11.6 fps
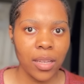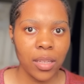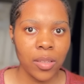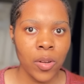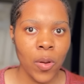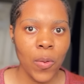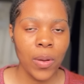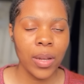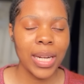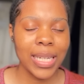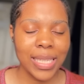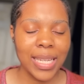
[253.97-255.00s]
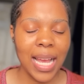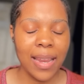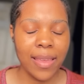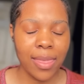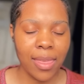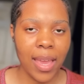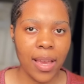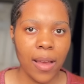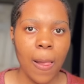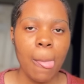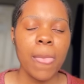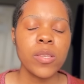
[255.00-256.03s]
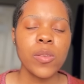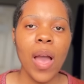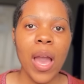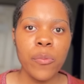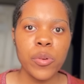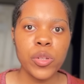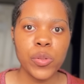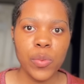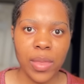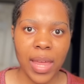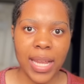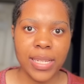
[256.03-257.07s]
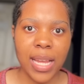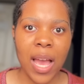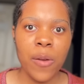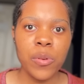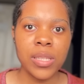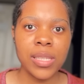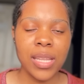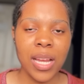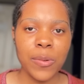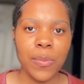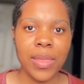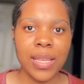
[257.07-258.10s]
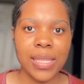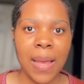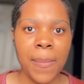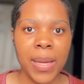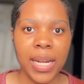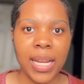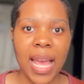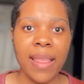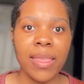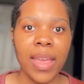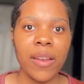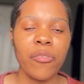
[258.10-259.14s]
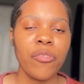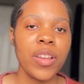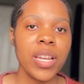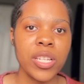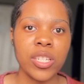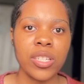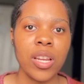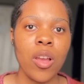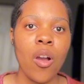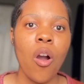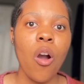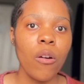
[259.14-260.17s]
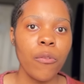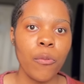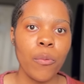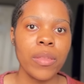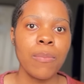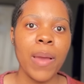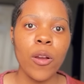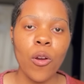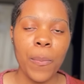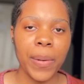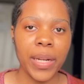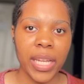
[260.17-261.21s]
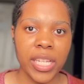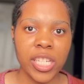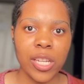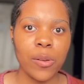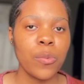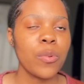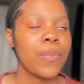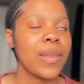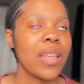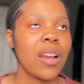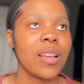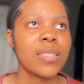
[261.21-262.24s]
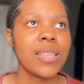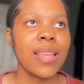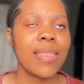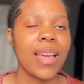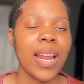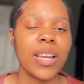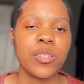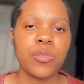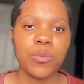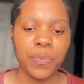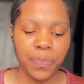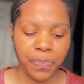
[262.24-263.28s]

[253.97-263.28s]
you know, critically think. So I would do that. I would start with a summary and then finish off with my comprehension. It would be the last thing that I do.